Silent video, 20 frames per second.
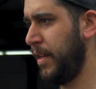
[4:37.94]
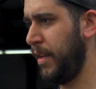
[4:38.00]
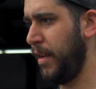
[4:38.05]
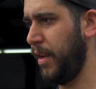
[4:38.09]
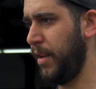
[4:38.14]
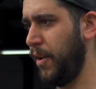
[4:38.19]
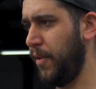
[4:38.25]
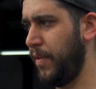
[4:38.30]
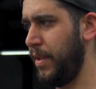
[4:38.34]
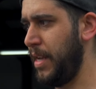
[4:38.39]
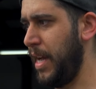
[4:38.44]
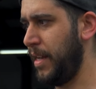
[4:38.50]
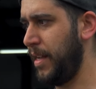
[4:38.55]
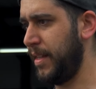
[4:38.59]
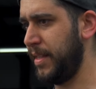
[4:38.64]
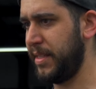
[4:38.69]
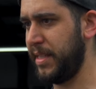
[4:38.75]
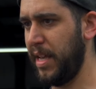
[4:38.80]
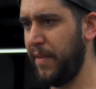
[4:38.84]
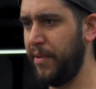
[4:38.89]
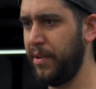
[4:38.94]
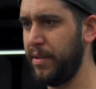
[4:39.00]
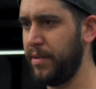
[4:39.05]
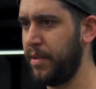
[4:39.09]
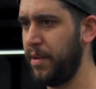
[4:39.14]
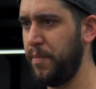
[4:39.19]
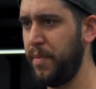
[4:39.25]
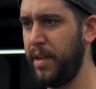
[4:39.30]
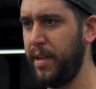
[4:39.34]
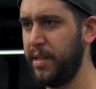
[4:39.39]
the 997
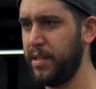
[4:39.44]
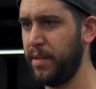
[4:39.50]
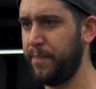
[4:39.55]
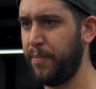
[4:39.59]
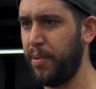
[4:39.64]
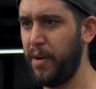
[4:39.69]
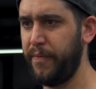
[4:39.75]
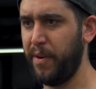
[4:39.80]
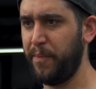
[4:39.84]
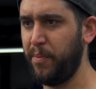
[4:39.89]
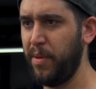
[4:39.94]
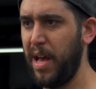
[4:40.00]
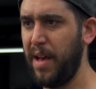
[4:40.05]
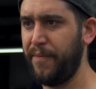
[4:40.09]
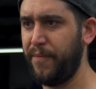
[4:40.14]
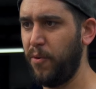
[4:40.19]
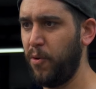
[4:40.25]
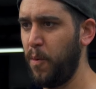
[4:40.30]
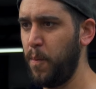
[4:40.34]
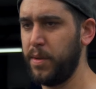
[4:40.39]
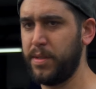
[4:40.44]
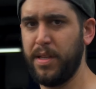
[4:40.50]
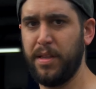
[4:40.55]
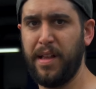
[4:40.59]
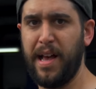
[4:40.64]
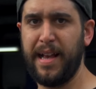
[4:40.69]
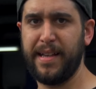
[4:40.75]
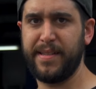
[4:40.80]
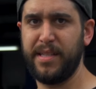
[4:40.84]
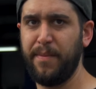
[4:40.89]
to me is the perfect platform. It's the
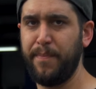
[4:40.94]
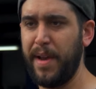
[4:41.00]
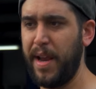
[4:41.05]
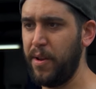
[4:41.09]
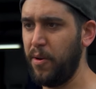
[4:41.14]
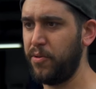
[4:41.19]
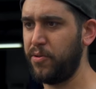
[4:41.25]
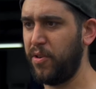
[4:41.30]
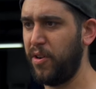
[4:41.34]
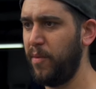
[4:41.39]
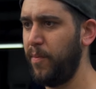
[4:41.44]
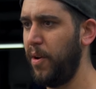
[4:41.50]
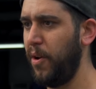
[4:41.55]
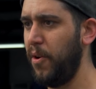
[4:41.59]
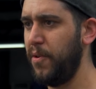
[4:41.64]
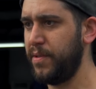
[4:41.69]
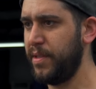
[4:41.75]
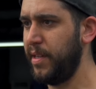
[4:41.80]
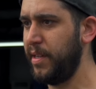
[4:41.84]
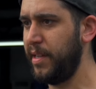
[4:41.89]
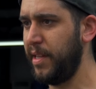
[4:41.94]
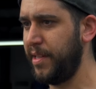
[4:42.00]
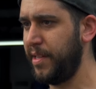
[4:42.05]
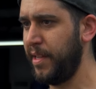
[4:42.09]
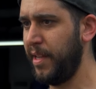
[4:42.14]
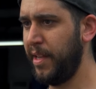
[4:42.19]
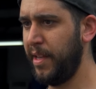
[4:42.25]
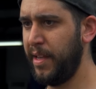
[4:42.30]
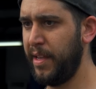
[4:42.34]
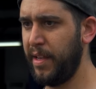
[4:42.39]
last of the manual turbos, and
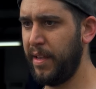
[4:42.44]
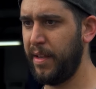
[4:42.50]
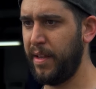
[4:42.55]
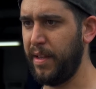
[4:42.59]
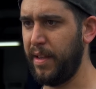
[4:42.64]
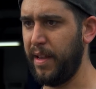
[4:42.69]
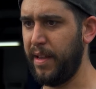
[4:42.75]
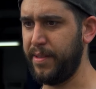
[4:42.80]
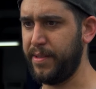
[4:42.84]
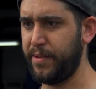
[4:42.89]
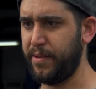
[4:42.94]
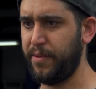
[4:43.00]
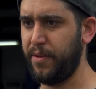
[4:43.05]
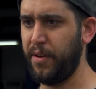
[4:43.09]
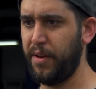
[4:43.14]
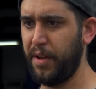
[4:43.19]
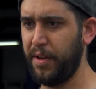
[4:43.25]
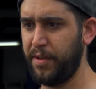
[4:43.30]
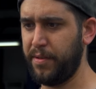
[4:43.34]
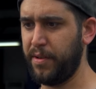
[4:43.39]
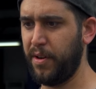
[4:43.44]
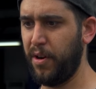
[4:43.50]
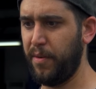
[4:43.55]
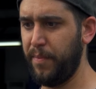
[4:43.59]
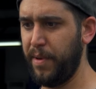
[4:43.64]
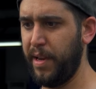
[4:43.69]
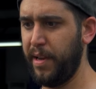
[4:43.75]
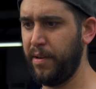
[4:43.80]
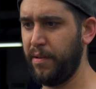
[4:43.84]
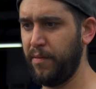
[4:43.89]
it's going to start
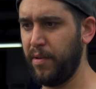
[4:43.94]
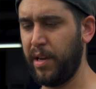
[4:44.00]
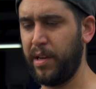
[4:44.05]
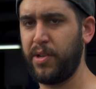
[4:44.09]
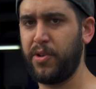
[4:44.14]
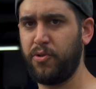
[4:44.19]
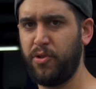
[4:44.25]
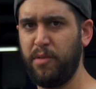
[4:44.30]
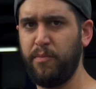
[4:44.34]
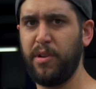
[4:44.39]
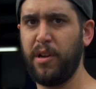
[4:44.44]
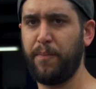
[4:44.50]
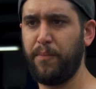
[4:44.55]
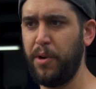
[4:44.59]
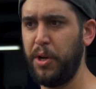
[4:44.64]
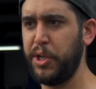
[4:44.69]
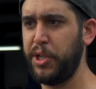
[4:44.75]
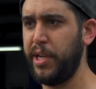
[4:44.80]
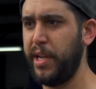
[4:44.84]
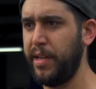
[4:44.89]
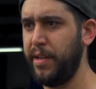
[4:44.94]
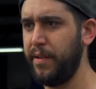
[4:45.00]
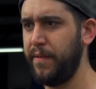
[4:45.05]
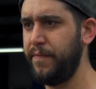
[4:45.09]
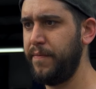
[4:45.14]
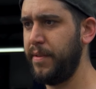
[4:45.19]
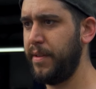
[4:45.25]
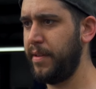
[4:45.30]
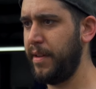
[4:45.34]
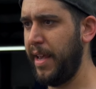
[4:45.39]
being extremely appreciated.
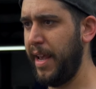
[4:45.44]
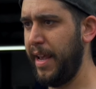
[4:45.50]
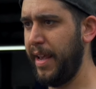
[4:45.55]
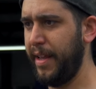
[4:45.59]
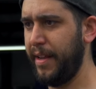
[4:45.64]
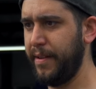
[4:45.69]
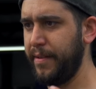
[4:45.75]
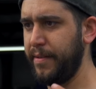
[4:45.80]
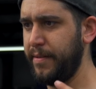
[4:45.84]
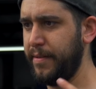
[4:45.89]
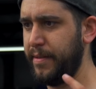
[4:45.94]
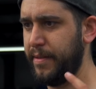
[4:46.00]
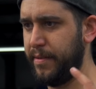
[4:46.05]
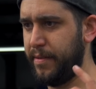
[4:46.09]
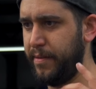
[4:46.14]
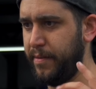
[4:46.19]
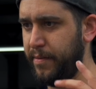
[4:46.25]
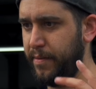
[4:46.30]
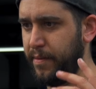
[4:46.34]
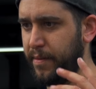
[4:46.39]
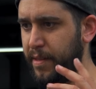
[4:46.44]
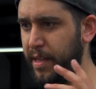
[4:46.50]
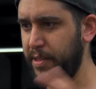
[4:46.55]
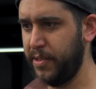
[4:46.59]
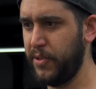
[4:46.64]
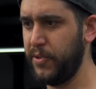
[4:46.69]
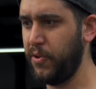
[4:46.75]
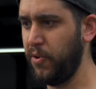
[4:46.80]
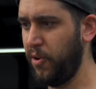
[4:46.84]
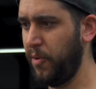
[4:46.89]
And this
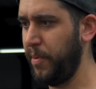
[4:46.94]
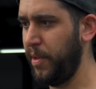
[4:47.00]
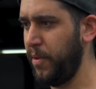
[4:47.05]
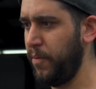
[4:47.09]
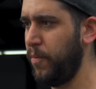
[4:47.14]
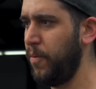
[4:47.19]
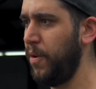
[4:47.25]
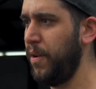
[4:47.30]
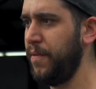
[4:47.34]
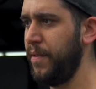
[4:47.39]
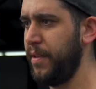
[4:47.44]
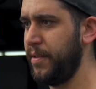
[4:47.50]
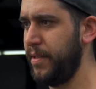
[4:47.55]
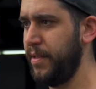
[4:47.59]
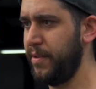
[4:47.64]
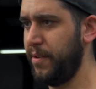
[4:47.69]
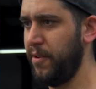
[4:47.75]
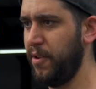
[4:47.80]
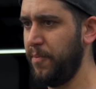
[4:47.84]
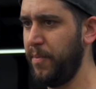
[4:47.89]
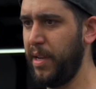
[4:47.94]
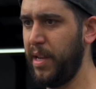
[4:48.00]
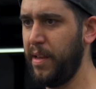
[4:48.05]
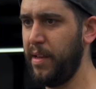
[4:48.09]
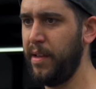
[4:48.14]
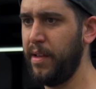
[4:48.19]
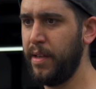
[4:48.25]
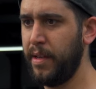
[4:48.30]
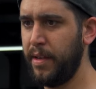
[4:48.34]
is going to be the one. This is going to be